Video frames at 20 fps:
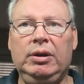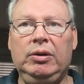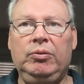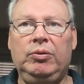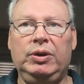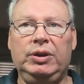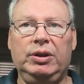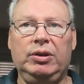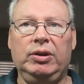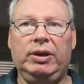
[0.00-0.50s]

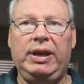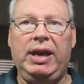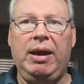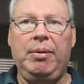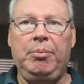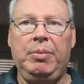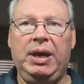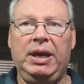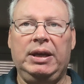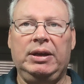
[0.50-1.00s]
when you look
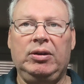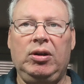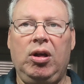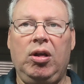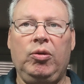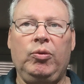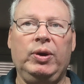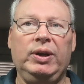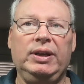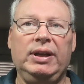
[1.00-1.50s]
at Maine all
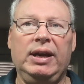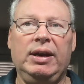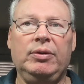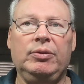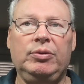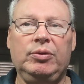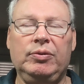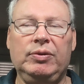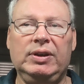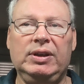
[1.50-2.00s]
the way down
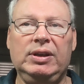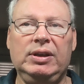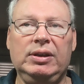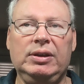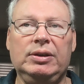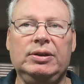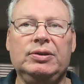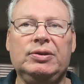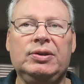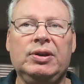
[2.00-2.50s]
through the
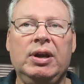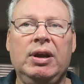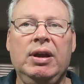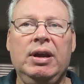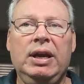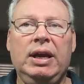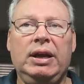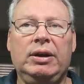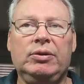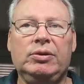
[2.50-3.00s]
Keys.
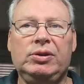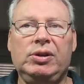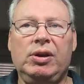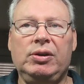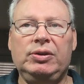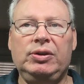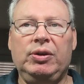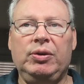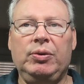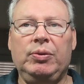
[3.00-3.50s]
And there's
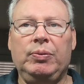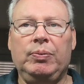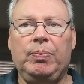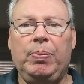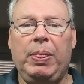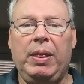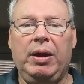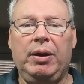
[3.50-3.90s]
also